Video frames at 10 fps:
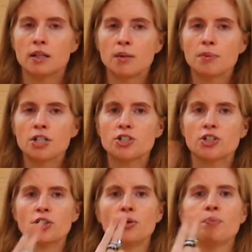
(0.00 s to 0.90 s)
Number
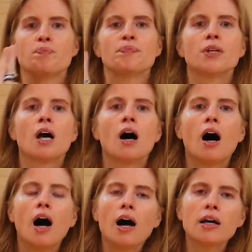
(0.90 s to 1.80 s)
2,
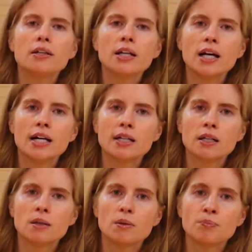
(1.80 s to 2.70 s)
online